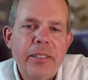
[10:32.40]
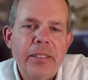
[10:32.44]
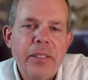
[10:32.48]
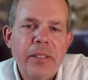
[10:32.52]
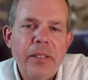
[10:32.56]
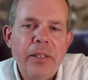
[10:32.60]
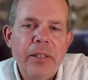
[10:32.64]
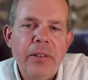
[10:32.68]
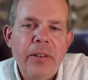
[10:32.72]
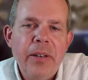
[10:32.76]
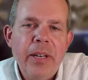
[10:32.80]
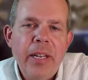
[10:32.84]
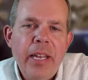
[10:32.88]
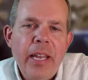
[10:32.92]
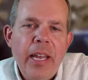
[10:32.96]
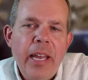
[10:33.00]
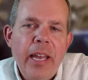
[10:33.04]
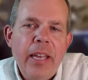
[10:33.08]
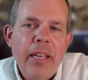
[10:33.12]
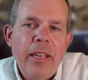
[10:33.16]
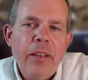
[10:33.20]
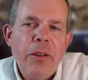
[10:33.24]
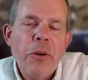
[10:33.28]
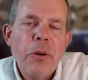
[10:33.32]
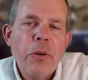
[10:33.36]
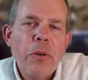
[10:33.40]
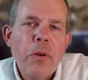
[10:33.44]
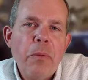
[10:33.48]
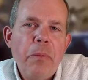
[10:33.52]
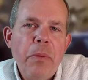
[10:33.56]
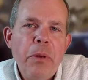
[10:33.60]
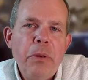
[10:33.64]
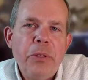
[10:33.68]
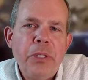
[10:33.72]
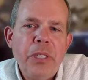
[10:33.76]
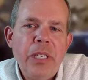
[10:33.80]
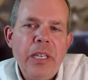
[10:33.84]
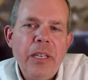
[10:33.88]
so you go to a
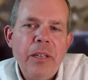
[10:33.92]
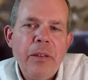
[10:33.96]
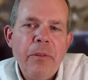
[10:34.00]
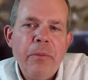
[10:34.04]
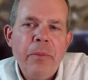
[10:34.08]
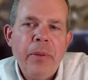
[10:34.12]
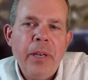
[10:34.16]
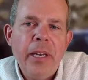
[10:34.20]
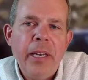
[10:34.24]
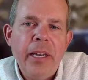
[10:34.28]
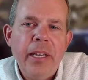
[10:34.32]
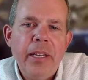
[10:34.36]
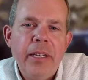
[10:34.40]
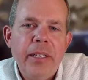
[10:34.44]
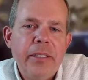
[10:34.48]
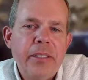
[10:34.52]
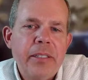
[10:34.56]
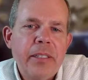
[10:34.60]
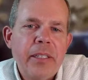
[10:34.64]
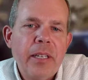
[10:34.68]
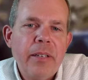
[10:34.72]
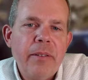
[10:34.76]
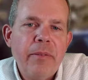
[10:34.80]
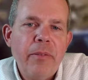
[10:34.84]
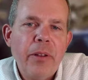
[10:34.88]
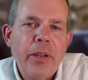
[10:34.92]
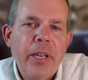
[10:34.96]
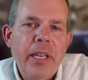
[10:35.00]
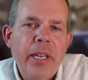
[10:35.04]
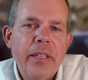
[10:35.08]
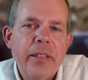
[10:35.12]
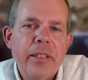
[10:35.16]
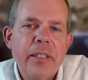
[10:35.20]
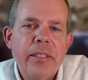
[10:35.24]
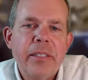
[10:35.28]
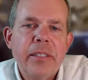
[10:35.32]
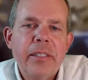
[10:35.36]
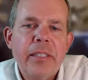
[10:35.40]
museum, and instead of
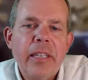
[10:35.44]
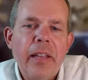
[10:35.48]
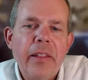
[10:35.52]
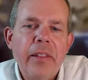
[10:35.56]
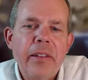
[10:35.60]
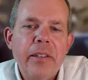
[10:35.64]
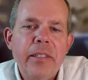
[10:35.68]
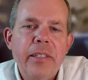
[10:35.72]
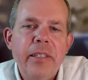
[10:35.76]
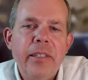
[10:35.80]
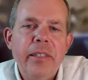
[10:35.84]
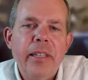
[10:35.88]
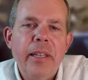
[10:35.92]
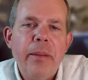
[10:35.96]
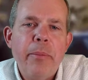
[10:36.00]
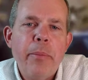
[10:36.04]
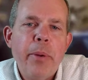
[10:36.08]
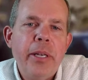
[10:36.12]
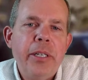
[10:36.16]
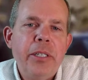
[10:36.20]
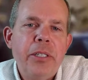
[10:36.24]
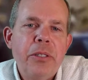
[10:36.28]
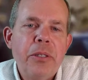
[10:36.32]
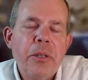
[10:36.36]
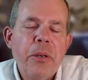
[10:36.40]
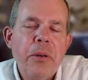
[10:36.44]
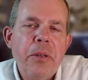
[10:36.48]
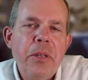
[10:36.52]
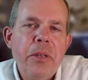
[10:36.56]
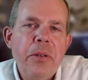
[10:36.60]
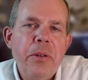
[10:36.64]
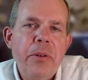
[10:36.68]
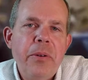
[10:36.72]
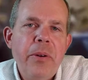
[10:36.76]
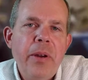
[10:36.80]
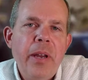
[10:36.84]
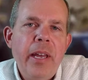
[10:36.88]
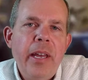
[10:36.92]
looking at the skeleton, they might show
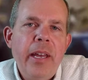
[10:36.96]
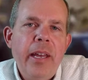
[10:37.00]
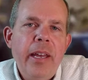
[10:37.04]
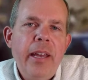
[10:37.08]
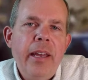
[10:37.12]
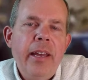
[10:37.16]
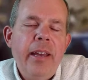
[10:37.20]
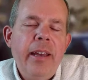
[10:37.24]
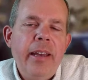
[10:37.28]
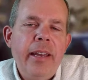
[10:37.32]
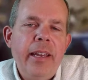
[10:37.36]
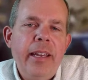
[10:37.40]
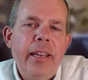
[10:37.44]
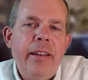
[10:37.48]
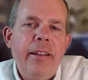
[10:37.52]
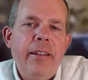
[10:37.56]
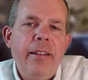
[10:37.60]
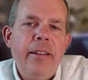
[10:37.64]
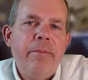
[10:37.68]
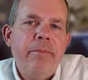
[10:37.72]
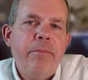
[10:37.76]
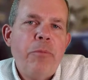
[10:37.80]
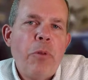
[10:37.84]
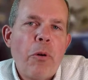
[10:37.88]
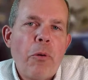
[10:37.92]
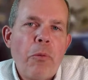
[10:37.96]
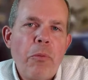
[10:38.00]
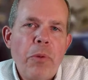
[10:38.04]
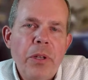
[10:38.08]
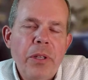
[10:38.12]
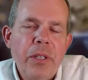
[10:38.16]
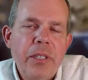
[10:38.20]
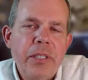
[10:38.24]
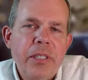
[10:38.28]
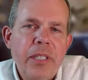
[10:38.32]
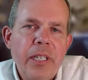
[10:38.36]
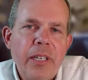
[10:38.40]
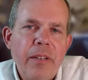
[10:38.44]
you a more
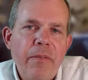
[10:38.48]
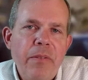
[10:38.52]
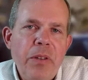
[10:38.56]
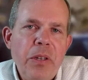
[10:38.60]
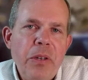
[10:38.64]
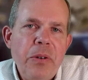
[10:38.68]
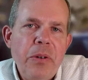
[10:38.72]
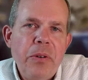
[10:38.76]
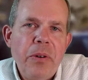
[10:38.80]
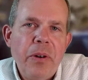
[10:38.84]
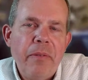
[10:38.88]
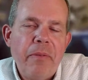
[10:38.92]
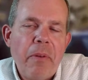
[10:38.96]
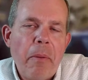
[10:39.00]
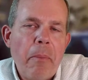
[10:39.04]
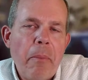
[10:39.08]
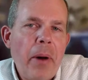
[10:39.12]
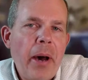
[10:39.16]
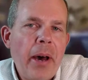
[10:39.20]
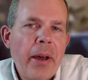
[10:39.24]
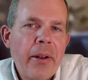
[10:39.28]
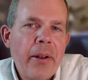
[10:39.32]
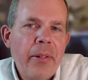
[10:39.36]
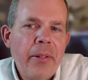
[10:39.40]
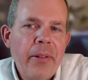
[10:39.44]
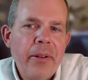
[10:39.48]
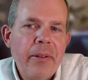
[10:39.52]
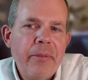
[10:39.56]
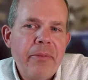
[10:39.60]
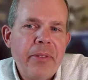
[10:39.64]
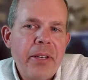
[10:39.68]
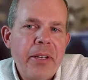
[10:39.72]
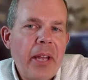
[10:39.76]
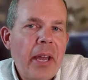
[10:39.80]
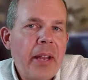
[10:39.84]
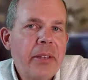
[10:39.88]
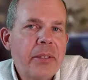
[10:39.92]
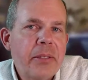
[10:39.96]
realistic view of a model of
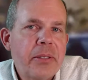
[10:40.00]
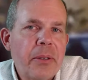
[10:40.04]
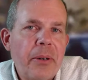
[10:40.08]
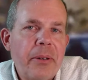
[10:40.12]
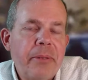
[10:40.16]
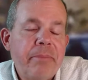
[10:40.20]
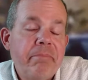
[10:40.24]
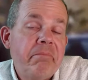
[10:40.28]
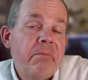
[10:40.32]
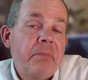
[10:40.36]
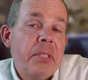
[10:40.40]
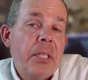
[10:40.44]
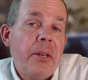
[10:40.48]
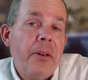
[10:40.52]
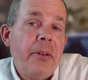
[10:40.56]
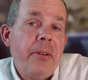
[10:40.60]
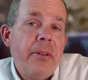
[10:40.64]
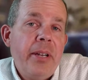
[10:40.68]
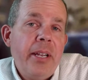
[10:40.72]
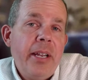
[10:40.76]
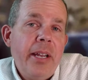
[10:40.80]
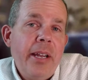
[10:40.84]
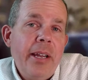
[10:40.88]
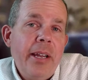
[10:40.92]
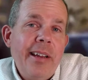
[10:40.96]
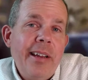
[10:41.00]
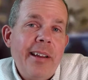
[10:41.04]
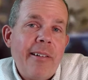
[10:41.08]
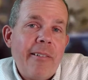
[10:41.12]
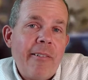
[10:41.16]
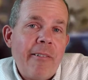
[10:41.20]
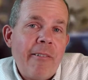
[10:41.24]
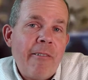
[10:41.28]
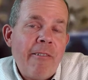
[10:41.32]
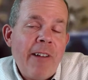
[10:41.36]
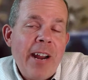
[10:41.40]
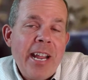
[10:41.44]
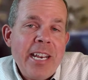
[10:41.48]
the dinosaur. So
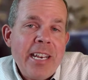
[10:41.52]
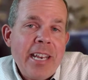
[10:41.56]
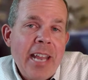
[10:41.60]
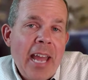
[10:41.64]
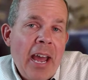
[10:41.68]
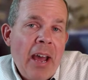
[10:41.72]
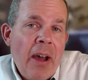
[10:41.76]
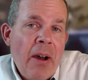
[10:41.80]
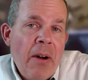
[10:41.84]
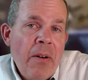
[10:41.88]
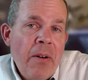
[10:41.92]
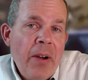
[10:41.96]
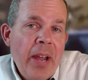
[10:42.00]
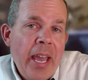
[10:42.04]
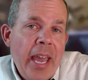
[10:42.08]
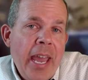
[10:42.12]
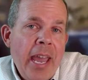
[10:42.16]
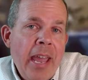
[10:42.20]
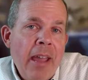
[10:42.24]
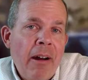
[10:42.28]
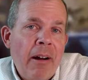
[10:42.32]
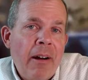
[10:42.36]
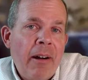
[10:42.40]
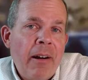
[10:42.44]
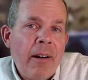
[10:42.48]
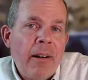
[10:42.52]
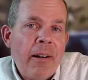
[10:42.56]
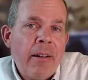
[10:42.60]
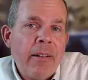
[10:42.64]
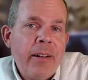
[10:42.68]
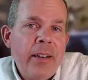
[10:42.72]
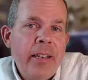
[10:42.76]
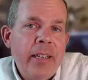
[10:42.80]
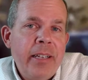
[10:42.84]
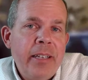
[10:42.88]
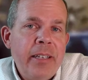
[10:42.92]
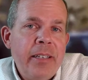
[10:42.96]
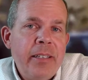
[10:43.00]
right now
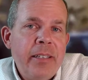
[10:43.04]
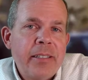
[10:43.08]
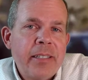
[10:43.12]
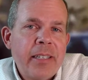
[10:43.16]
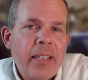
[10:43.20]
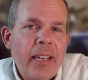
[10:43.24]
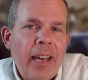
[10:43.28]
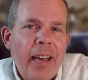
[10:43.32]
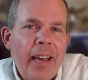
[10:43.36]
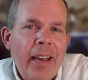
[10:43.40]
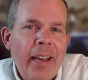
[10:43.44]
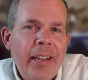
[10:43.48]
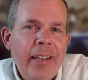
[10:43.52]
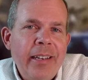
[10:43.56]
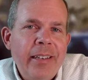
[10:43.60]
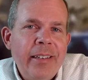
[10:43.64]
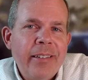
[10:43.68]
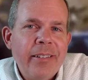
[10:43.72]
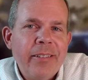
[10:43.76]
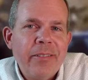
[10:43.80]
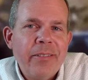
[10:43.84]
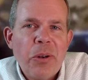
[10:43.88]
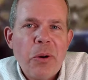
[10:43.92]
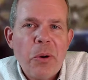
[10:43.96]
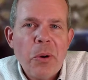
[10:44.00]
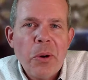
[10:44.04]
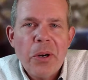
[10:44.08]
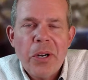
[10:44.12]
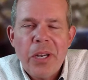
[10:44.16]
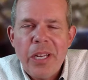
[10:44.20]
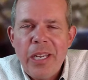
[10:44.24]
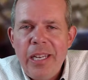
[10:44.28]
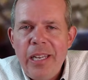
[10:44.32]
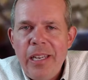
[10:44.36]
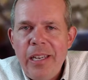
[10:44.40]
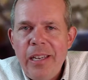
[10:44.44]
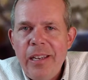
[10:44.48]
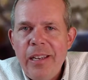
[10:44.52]
AR is kind of
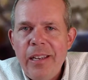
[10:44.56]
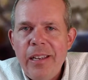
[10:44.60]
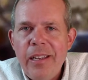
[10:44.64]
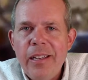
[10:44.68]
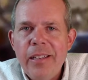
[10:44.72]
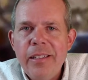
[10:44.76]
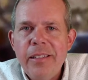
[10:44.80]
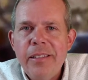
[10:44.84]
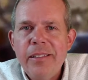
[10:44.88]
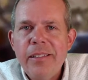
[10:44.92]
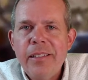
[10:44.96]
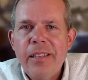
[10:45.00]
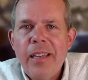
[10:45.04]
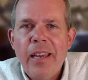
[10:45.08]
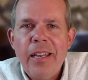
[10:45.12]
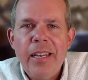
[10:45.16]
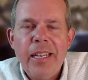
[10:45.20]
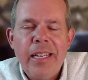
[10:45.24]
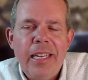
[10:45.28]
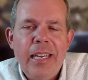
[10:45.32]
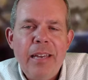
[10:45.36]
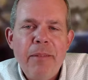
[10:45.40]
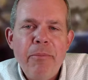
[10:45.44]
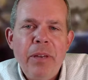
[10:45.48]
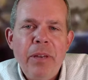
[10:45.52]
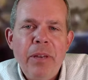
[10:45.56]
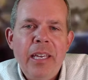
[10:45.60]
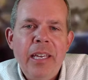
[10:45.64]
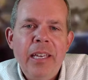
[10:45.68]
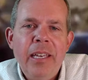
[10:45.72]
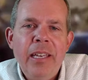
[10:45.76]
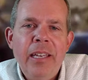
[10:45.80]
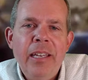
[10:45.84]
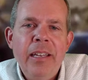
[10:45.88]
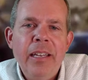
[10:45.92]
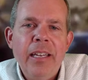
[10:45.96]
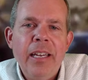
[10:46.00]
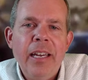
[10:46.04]
quirky, it's kind of
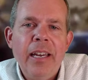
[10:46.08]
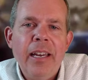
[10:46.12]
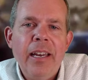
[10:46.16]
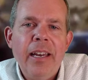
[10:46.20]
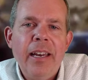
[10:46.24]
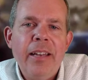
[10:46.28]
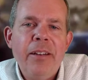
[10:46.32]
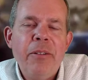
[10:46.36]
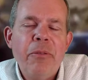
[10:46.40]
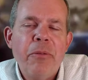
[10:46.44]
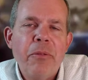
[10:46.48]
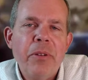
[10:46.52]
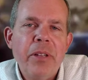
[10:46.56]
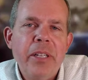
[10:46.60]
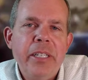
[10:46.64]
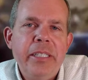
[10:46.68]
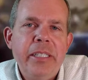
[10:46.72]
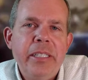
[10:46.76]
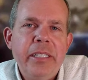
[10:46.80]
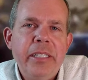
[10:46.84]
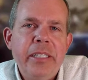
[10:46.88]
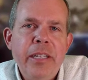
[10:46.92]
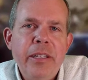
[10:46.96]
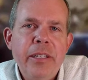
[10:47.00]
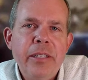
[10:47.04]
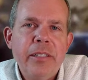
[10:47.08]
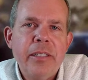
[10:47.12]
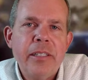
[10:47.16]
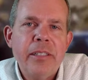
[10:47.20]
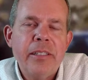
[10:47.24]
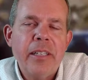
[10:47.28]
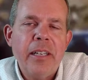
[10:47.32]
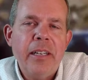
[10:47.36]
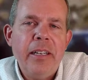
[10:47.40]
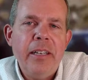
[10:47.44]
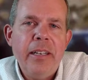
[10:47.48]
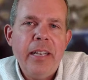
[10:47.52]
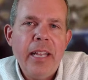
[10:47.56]
gimmicky. I don't really see this
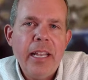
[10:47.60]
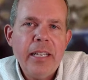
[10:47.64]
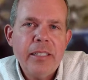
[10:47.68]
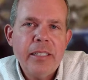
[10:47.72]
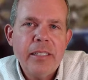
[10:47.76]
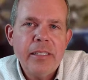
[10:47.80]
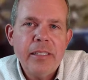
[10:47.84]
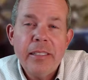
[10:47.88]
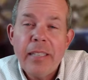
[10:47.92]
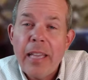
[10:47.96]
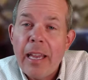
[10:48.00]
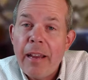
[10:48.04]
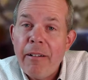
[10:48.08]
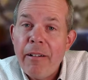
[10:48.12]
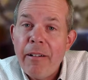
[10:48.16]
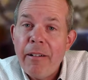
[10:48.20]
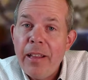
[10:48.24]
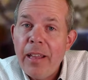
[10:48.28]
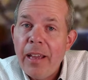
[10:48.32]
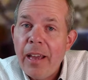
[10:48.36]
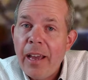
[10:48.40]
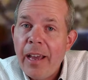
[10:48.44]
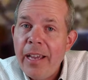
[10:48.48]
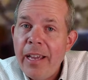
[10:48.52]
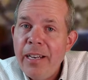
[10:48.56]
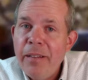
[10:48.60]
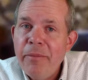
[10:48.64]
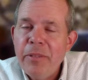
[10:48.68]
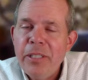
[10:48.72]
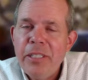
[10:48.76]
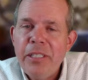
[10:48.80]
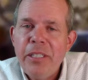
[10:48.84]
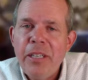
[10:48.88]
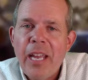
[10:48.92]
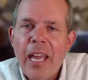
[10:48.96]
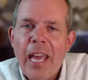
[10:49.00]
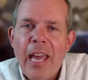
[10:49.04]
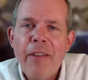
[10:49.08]
as a necessary item
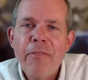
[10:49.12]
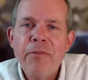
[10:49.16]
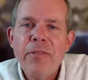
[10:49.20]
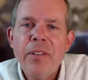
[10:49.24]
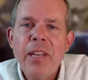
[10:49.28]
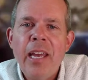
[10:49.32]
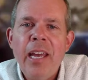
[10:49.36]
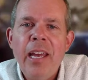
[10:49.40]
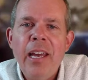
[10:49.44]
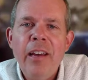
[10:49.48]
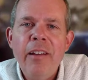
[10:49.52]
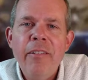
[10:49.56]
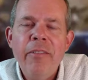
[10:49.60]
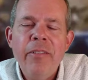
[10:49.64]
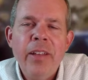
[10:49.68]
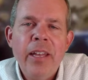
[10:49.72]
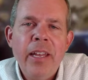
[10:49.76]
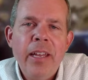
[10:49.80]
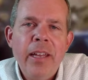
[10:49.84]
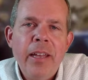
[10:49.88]
that you have to have.